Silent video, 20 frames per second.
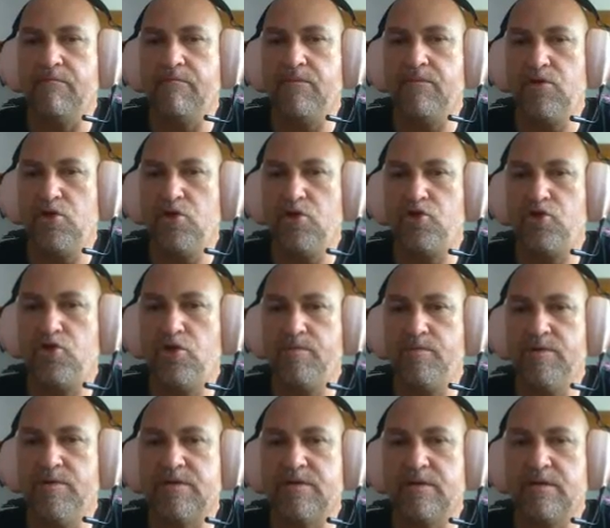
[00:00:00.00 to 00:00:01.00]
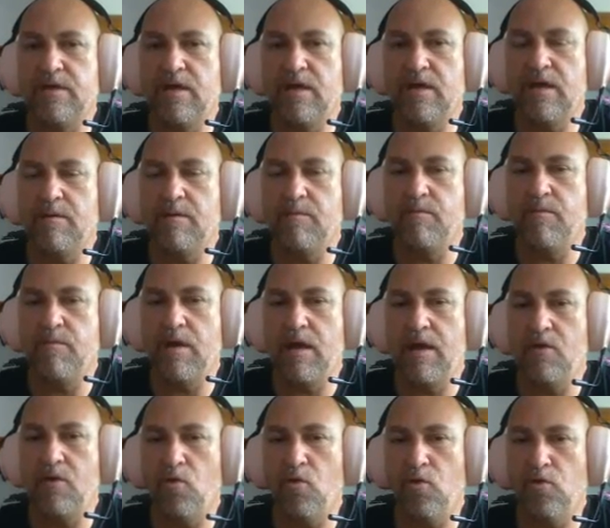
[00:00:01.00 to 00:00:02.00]
YouTube is a, a, an
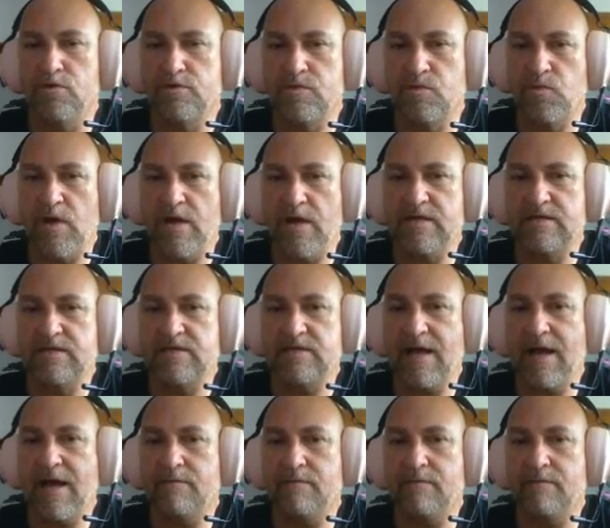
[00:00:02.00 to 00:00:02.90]
awesome way to start.